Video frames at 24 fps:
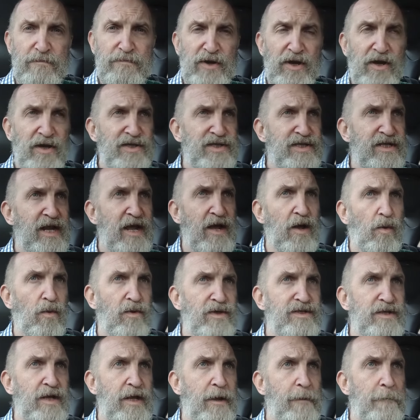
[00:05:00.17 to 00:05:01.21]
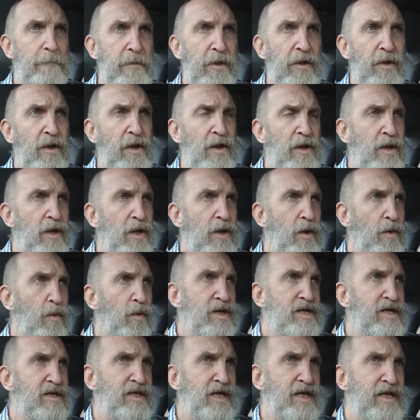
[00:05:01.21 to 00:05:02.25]
in personnel, wasn't it?
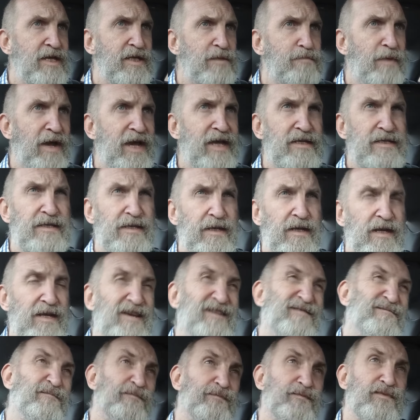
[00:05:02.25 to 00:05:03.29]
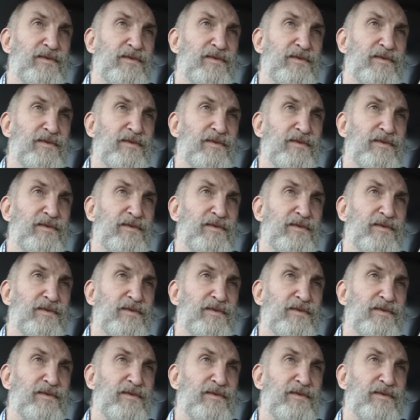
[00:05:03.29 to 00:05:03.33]
When you think it's basically